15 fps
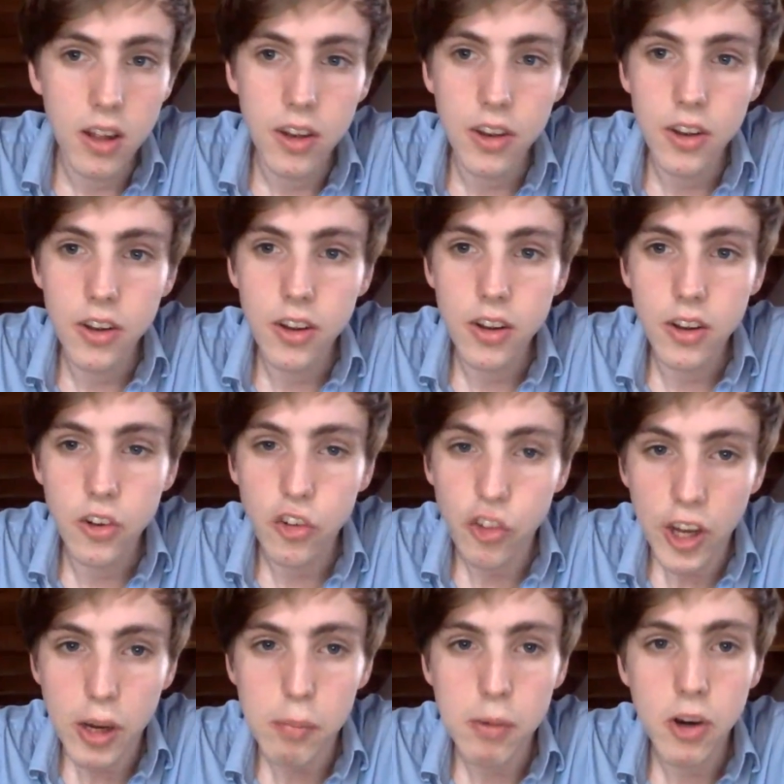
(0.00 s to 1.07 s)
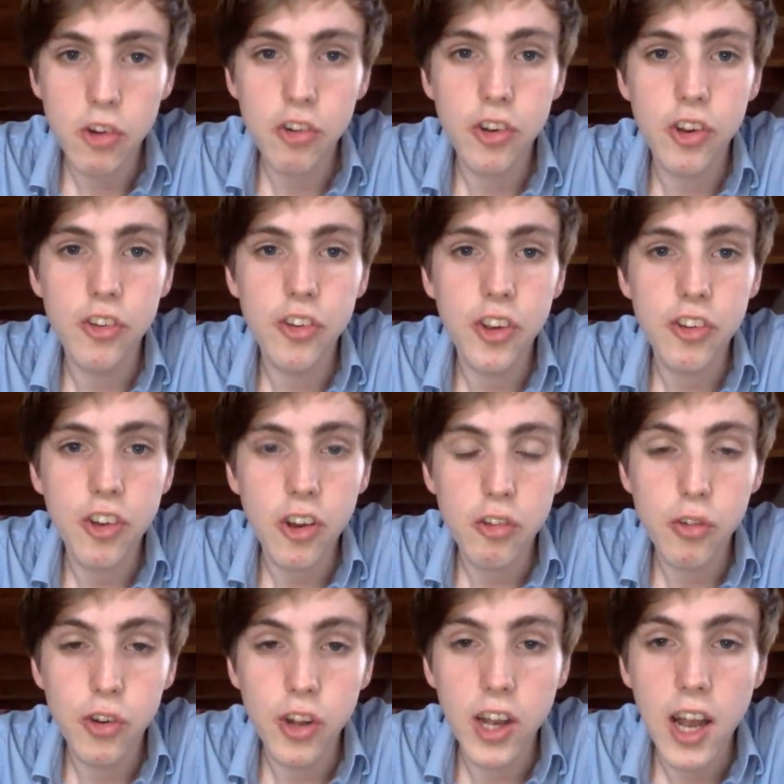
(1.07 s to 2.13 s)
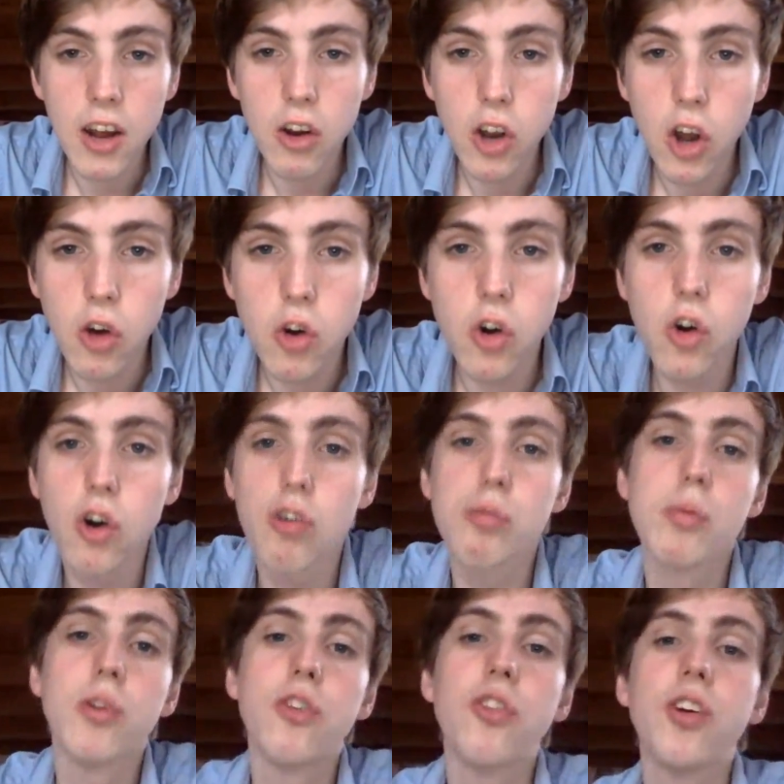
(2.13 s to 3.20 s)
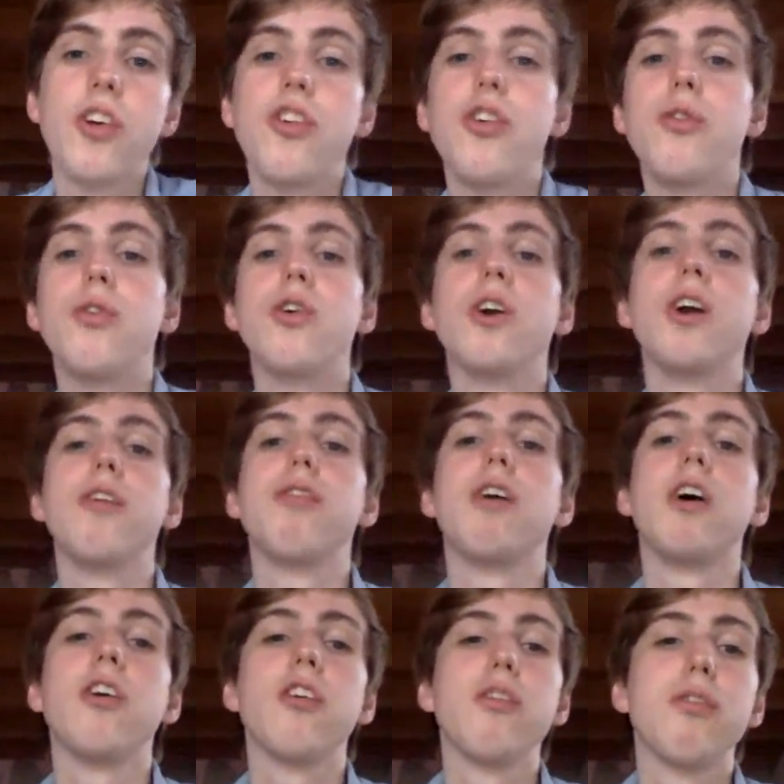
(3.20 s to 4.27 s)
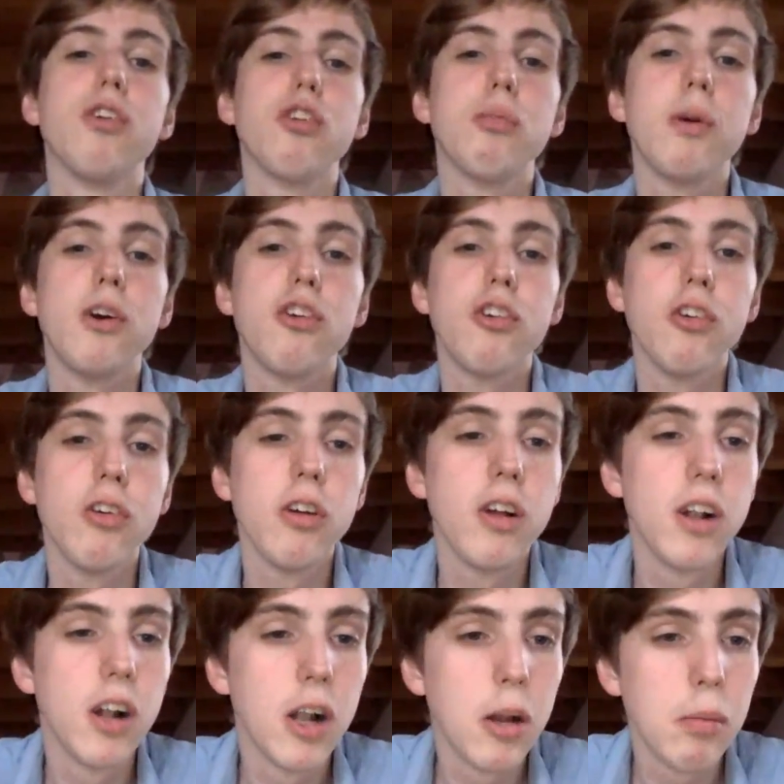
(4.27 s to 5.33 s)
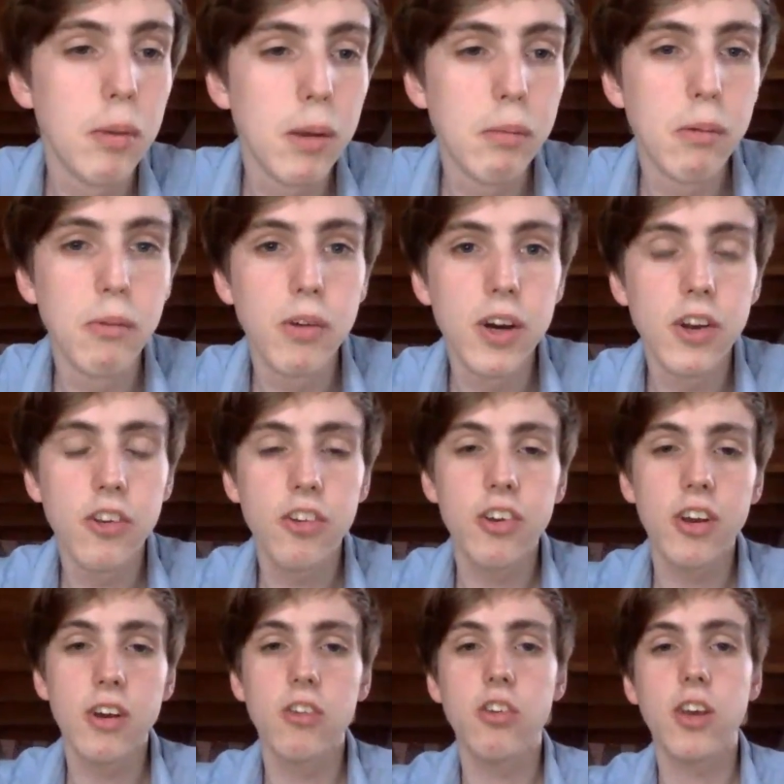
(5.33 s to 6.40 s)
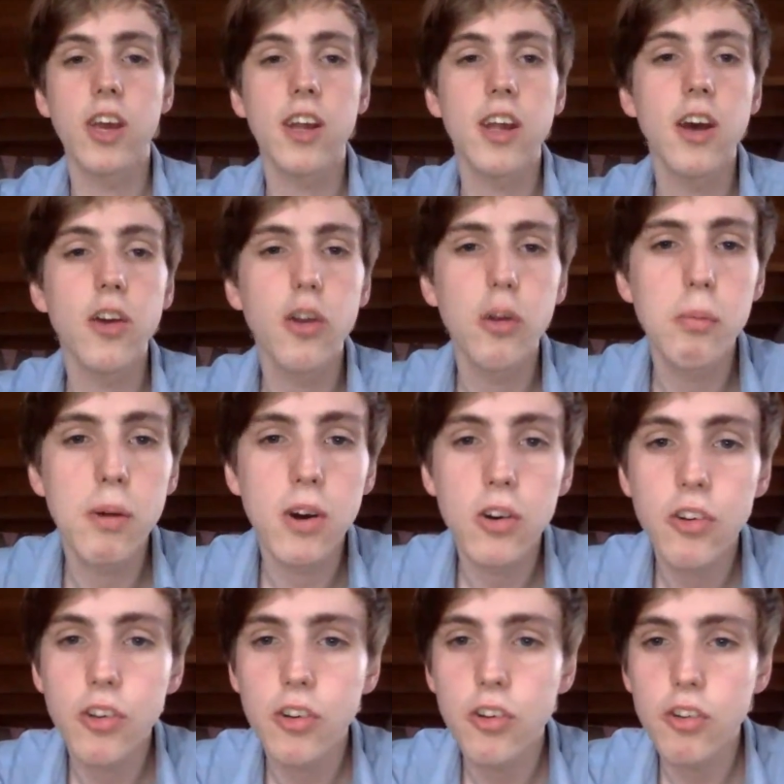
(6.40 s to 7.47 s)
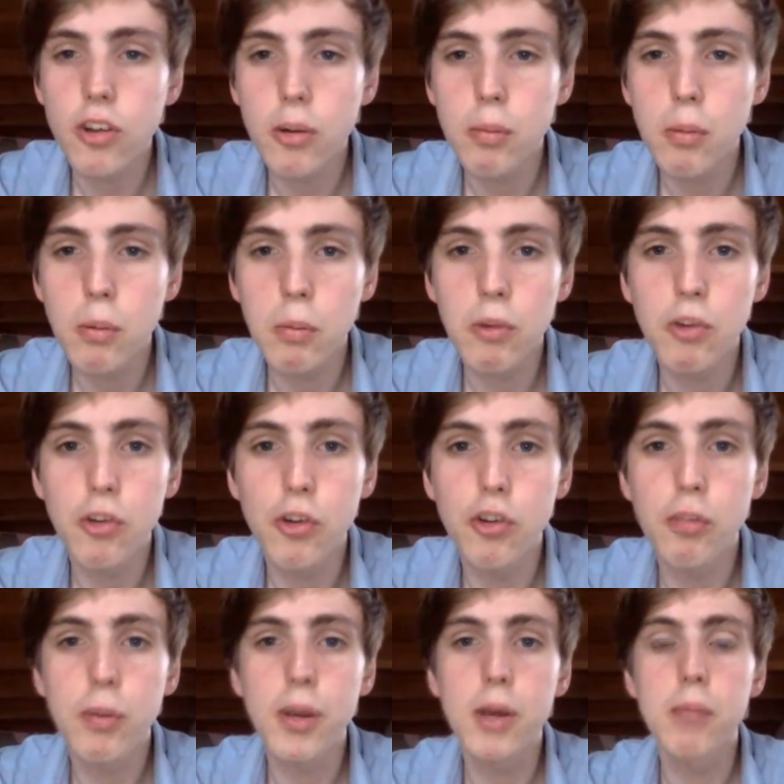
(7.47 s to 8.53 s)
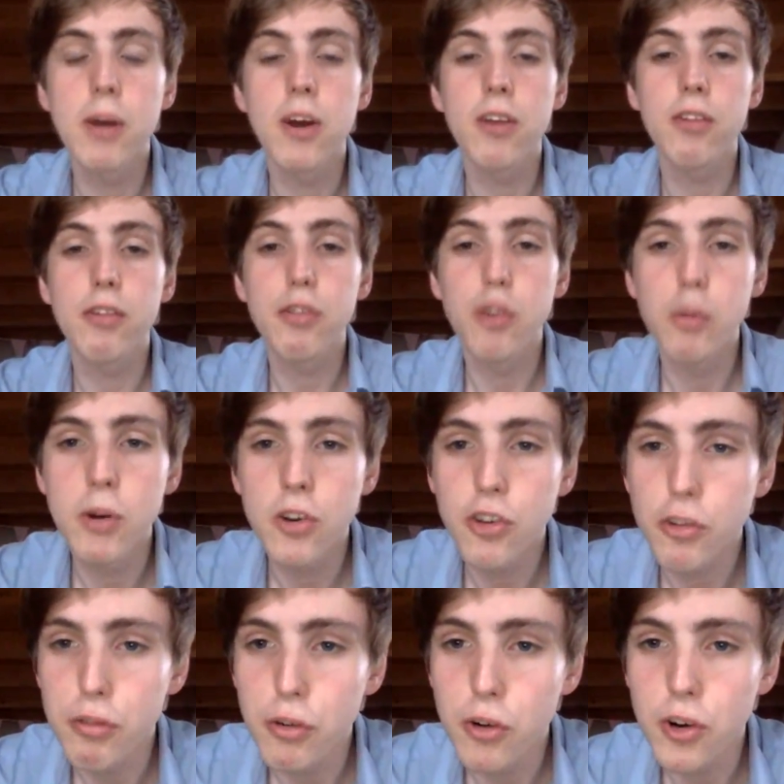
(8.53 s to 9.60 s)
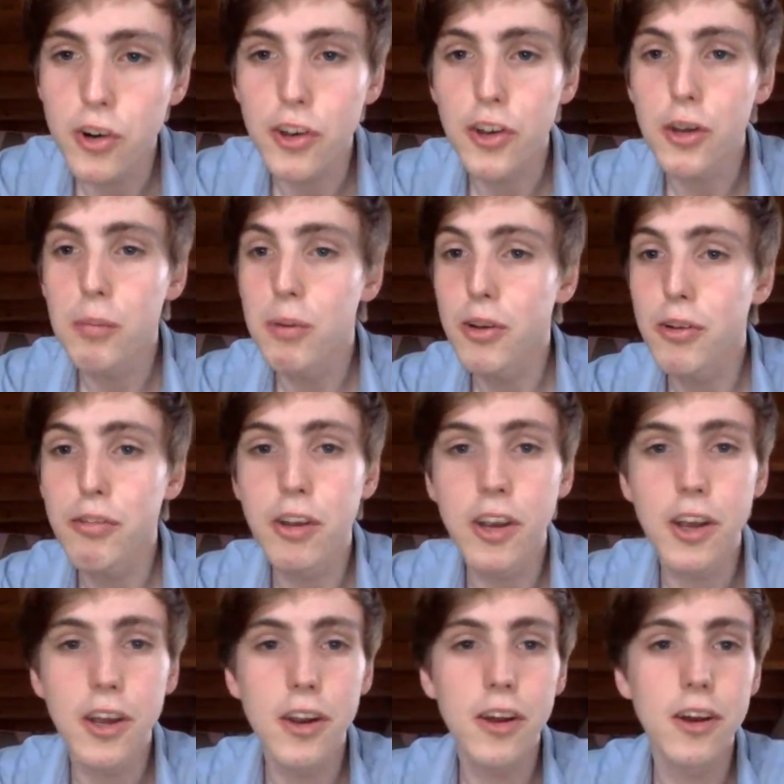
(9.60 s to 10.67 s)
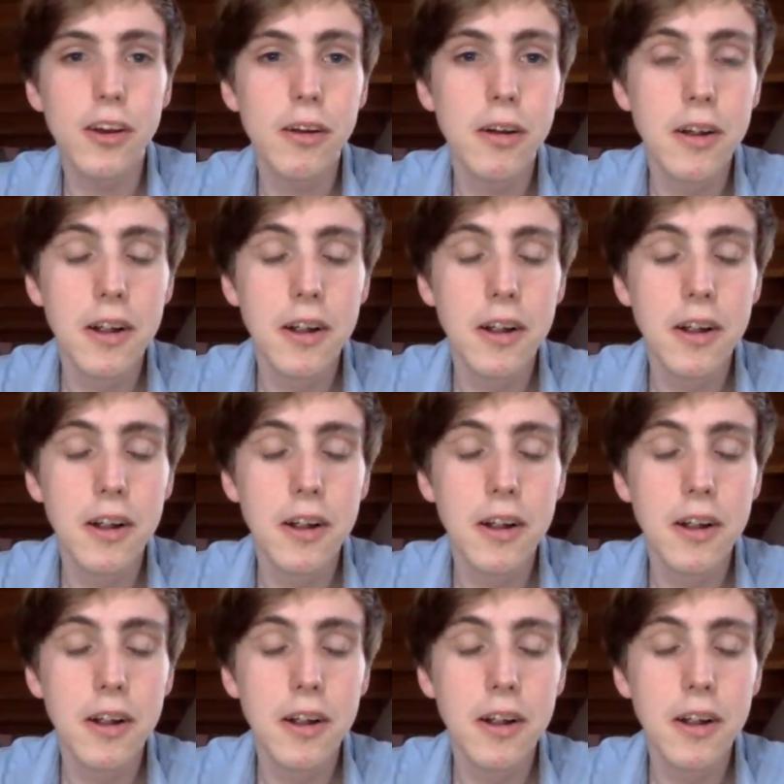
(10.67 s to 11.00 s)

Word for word: The uh, second motion is this house would allow local governments to issue working visa for special minimum wage. I was kicked out on the motion, so I probably shouldn't speak about it with too much authority, but I think had I